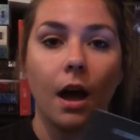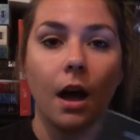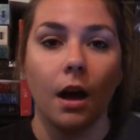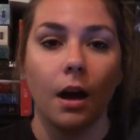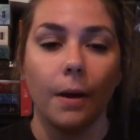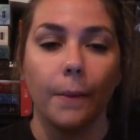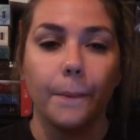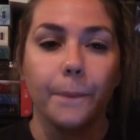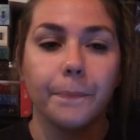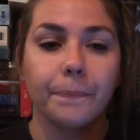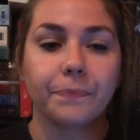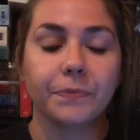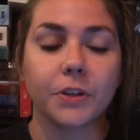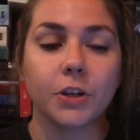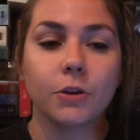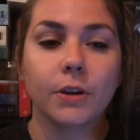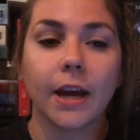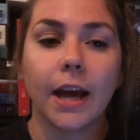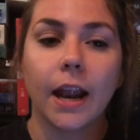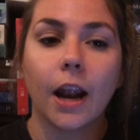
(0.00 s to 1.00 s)
Um,
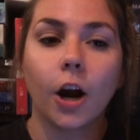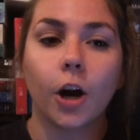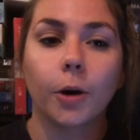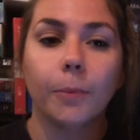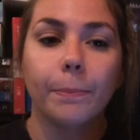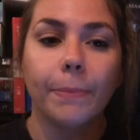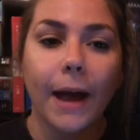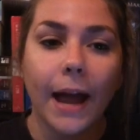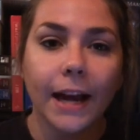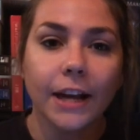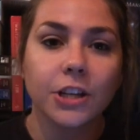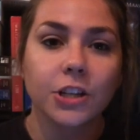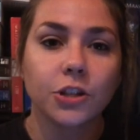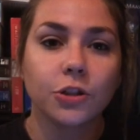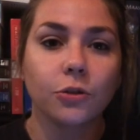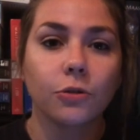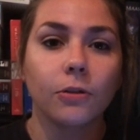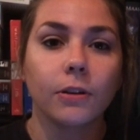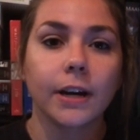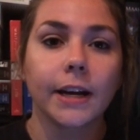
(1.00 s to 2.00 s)
you get her
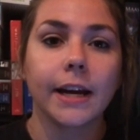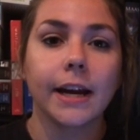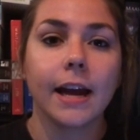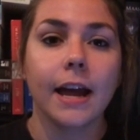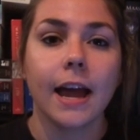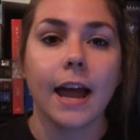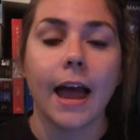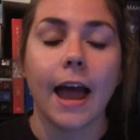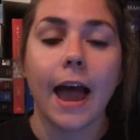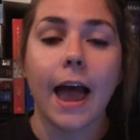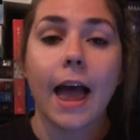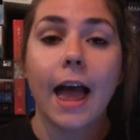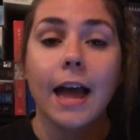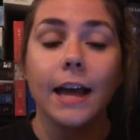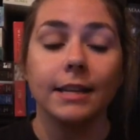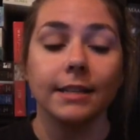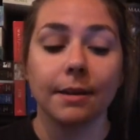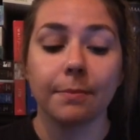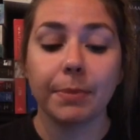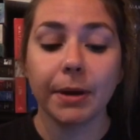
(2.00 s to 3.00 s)
backstory,
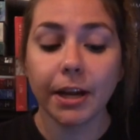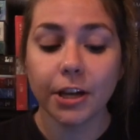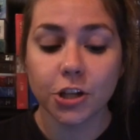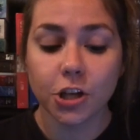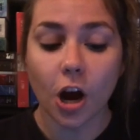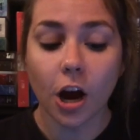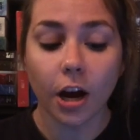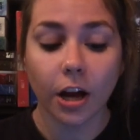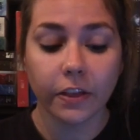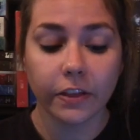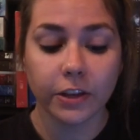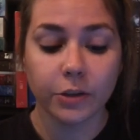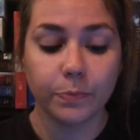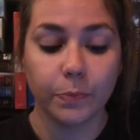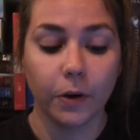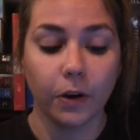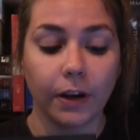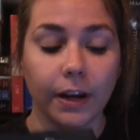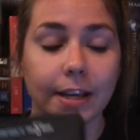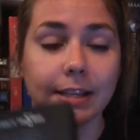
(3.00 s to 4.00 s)
and a big chunk of this
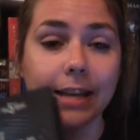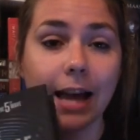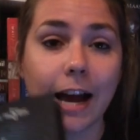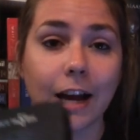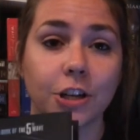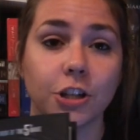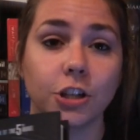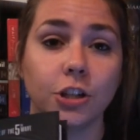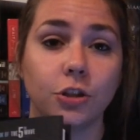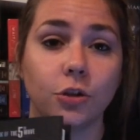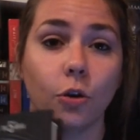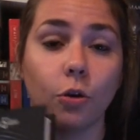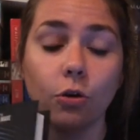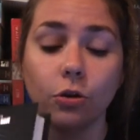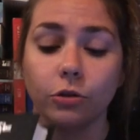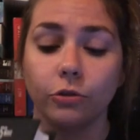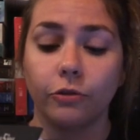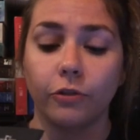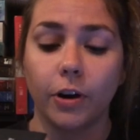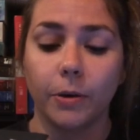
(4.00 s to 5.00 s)
book is actually
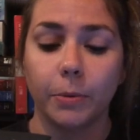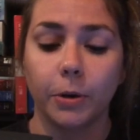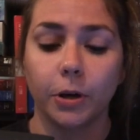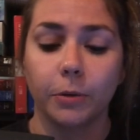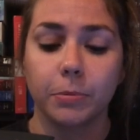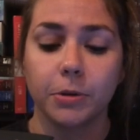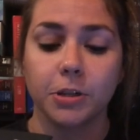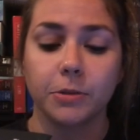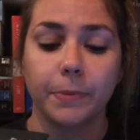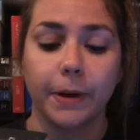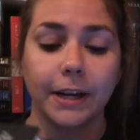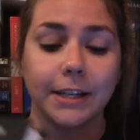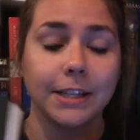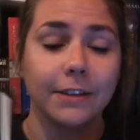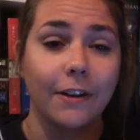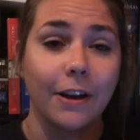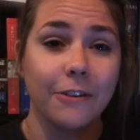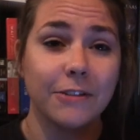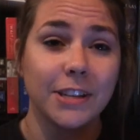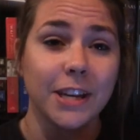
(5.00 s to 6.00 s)
told from her
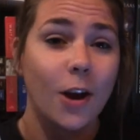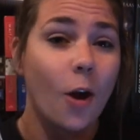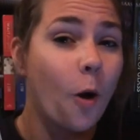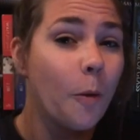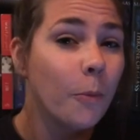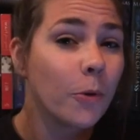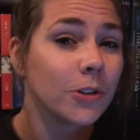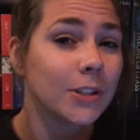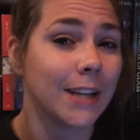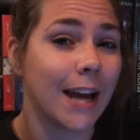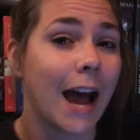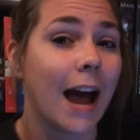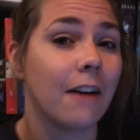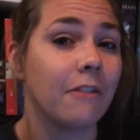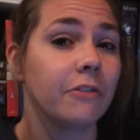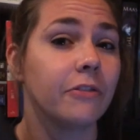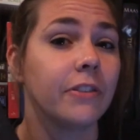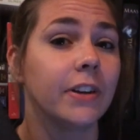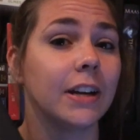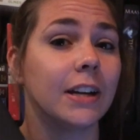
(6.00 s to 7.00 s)
perspective. I would say almost
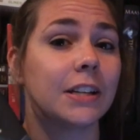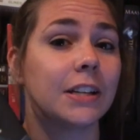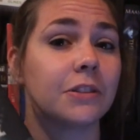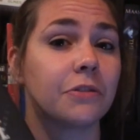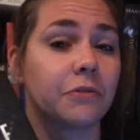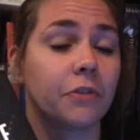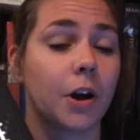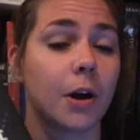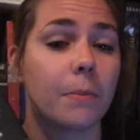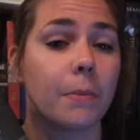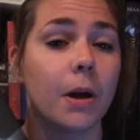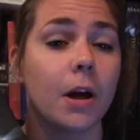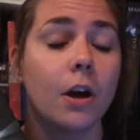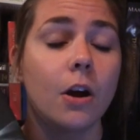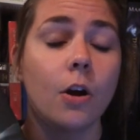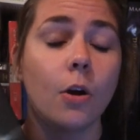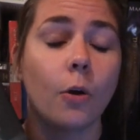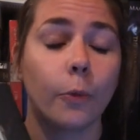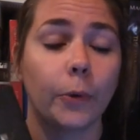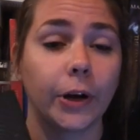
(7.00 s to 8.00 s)
half of it is from
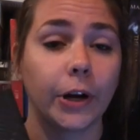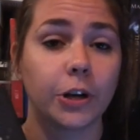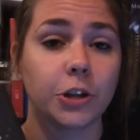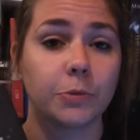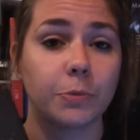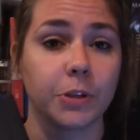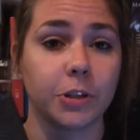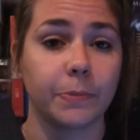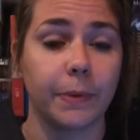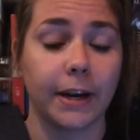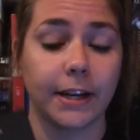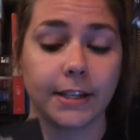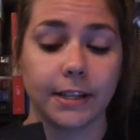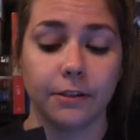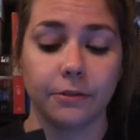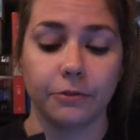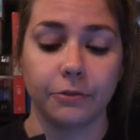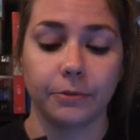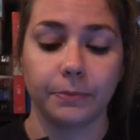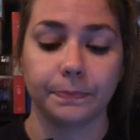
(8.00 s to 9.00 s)
Ringer's
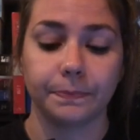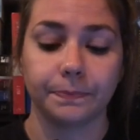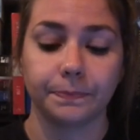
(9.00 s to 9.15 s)
perspective.